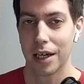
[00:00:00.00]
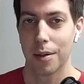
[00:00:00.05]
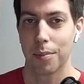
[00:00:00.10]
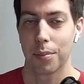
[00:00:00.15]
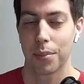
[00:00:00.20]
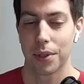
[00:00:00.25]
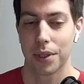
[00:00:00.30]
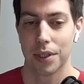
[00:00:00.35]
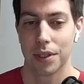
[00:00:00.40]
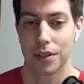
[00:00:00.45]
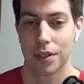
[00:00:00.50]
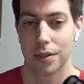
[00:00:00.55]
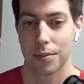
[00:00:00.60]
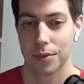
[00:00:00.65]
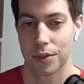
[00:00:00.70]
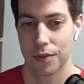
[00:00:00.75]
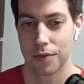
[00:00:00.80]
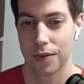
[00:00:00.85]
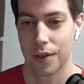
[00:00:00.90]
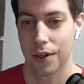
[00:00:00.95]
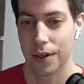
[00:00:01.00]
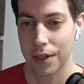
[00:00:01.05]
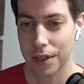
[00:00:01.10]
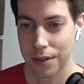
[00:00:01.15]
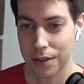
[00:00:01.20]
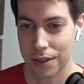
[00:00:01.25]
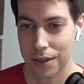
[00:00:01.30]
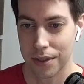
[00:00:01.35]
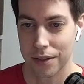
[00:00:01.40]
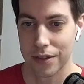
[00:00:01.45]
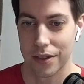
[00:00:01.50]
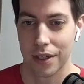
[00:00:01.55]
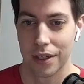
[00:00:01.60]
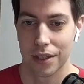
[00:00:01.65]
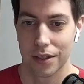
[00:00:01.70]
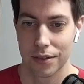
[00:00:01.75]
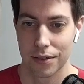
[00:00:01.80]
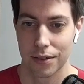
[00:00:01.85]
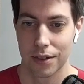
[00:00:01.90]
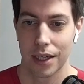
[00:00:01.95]
up in terms of the audio that it's
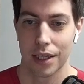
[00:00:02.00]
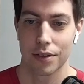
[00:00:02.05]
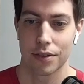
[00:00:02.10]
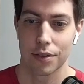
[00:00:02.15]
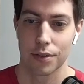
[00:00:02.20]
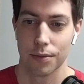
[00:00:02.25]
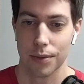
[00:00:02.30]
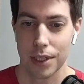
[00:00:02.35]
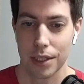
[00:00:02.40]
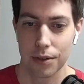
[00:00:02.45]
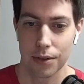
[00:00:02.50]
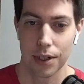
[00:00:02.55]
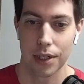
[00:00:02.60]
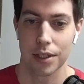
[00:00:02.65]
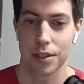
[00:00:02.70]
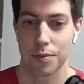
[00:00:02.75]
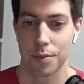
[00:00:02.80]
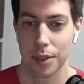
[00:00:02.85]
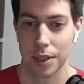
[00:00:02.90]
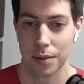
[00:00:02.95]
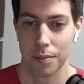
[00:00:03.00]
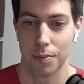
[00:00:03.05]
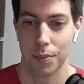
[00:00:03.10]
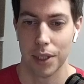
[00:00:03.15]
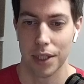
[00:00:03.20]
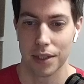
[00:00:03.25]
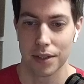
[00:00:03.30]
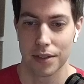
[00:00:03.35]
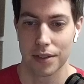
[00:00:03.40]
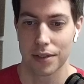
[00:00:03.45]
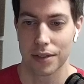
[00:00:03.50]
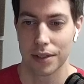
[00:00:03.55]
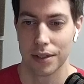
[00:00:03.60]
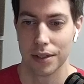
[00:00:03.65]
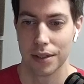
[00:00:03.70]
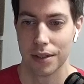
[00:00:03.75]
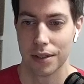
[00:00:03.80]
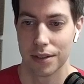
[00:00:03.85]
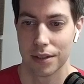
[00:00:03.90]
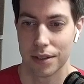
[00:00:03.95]
sending, so it has to retransmit bits to
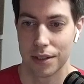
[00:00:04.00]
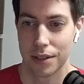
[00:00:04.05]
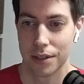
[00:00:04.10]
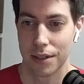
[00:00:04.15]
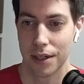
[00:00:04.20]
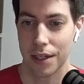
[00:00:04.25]
your to your